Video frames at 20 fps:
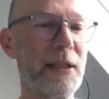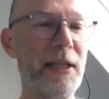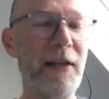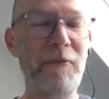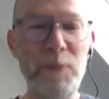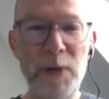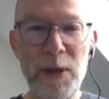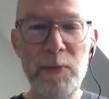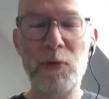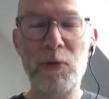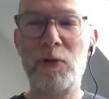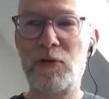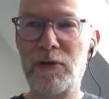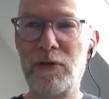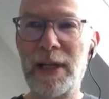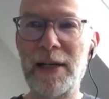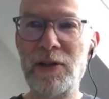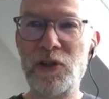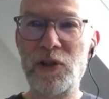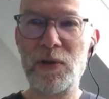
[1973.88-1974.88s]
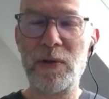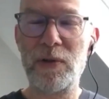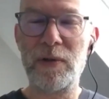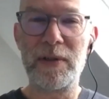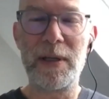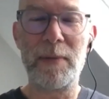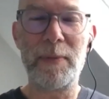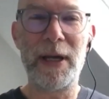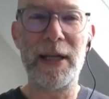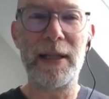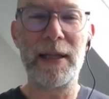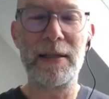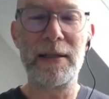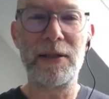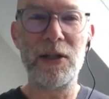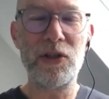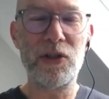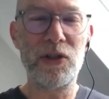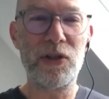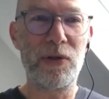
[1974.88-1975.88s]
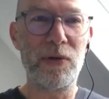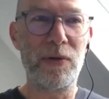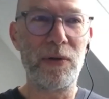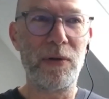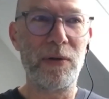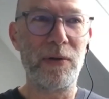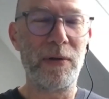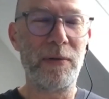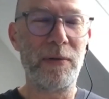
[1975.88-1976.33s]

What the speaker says: give people credentials about their digital